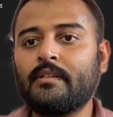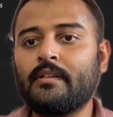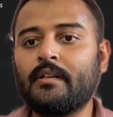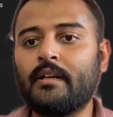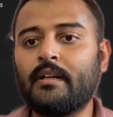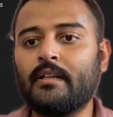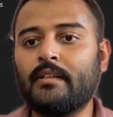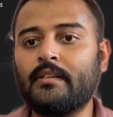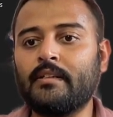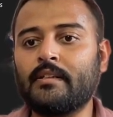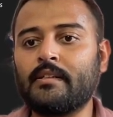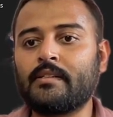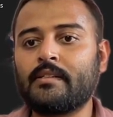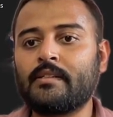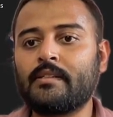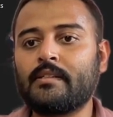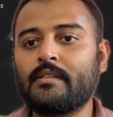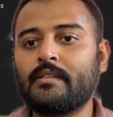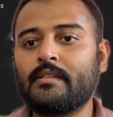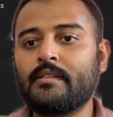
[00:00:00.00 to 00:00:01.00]
I'll
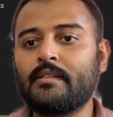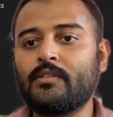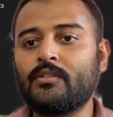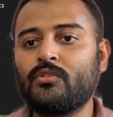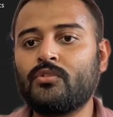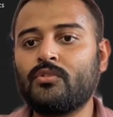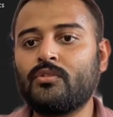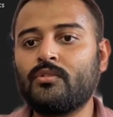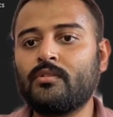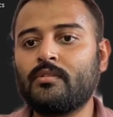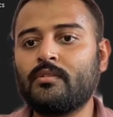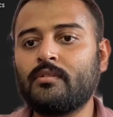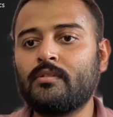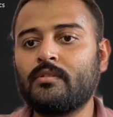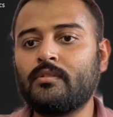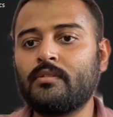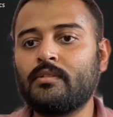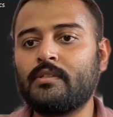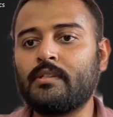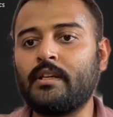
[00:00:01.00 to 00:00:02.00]
just
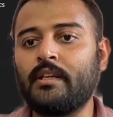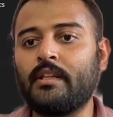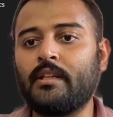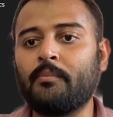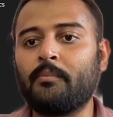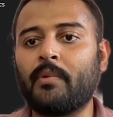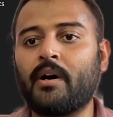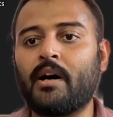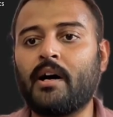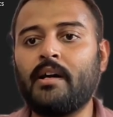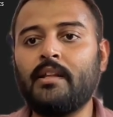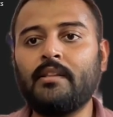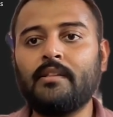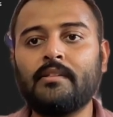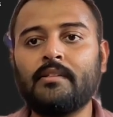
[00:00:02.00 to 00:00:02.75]
see the path,